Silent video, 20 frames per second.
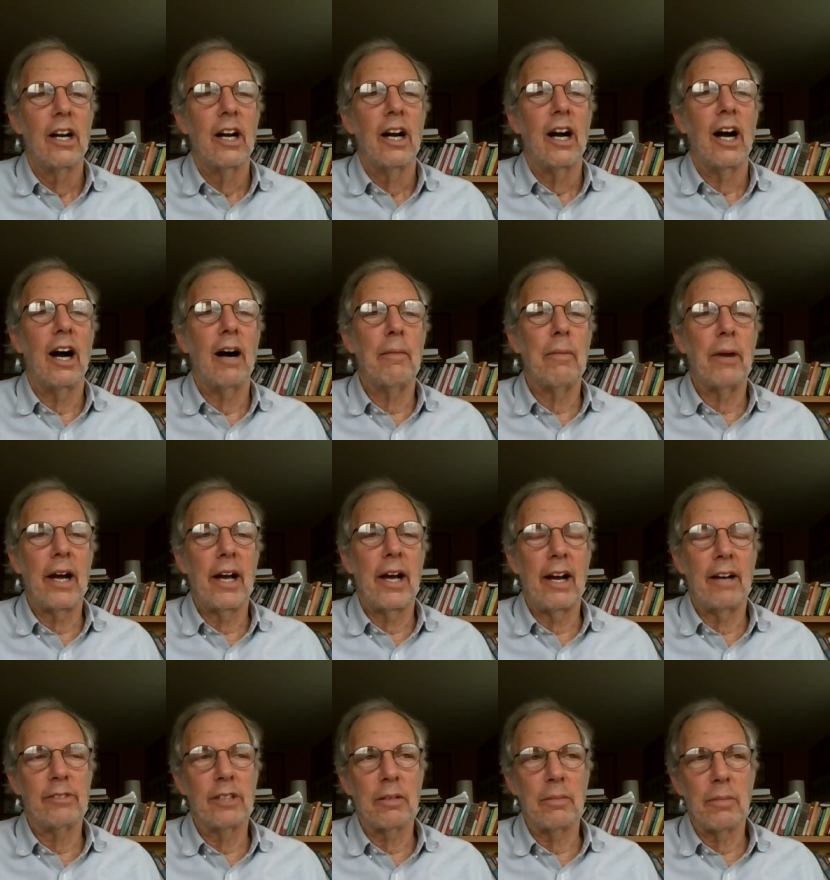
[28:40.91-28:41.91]
uh, by
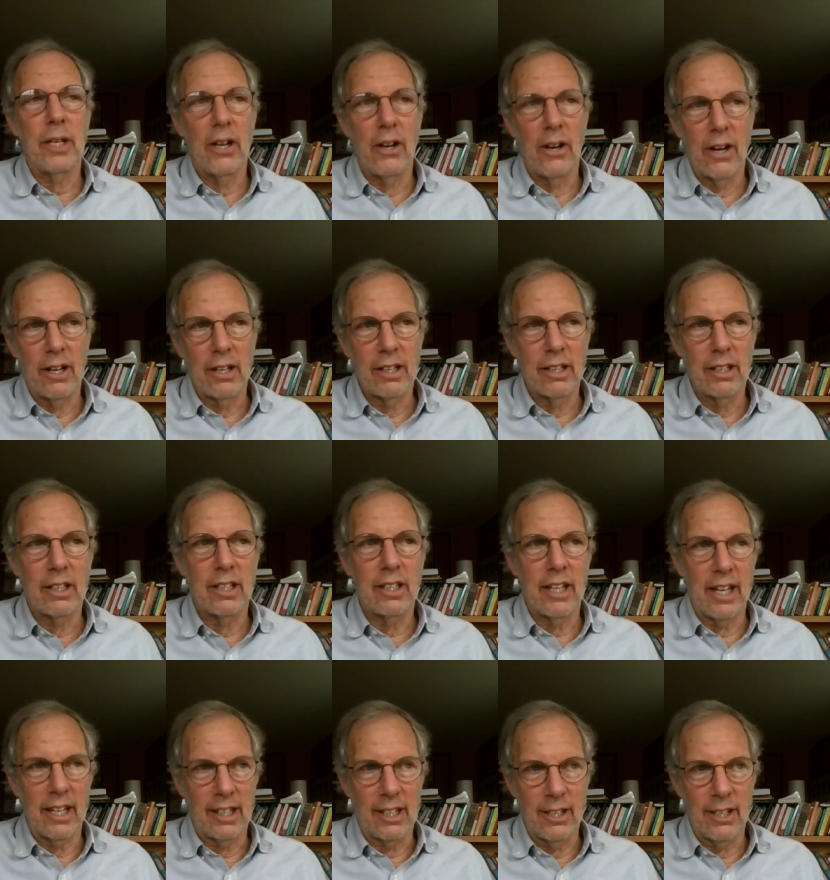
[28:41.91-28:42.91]
having me on.
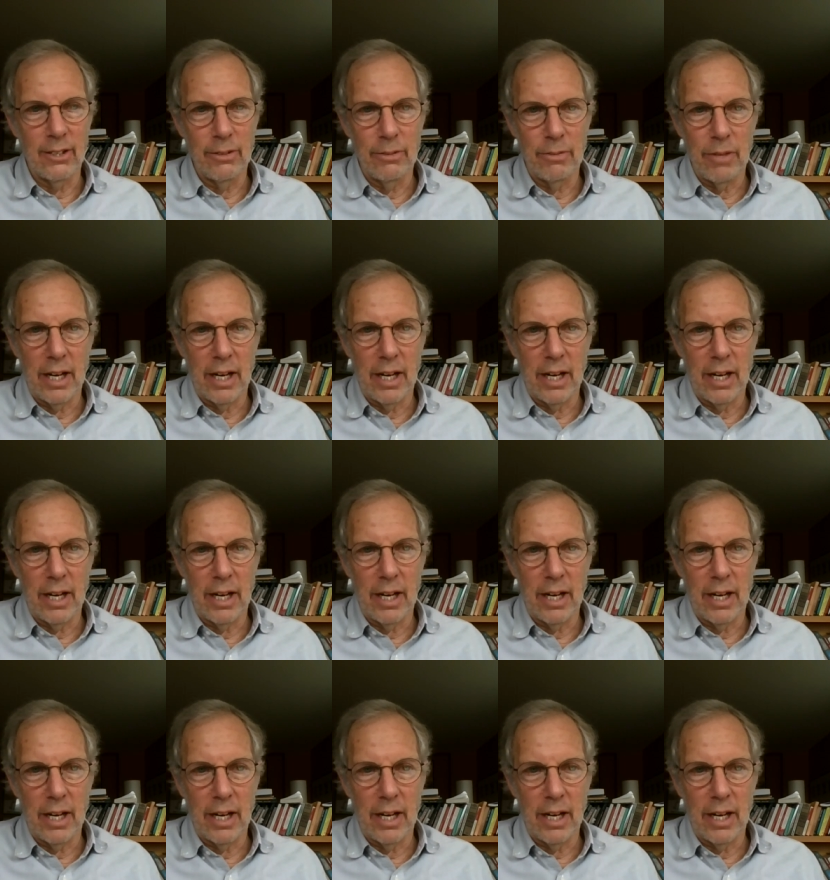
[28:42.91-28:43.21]
Thank you.